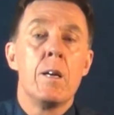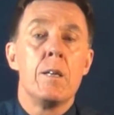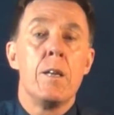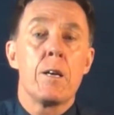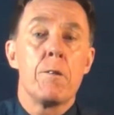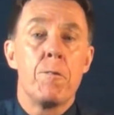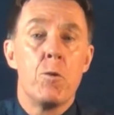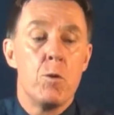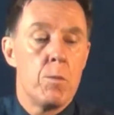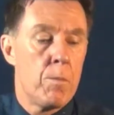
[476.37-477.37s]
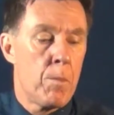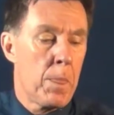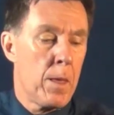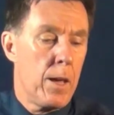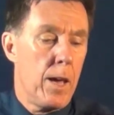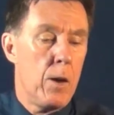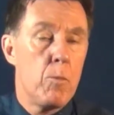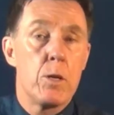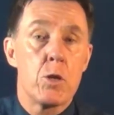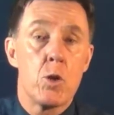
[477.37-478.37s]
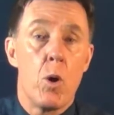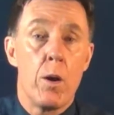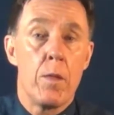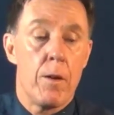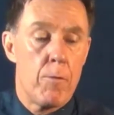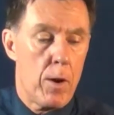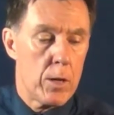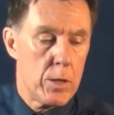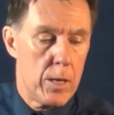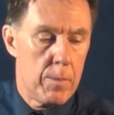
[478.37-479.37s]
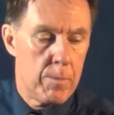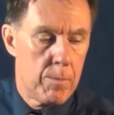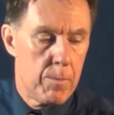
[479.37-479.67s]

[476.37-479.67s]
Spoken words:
negative 4, and we just tidied that fraction up.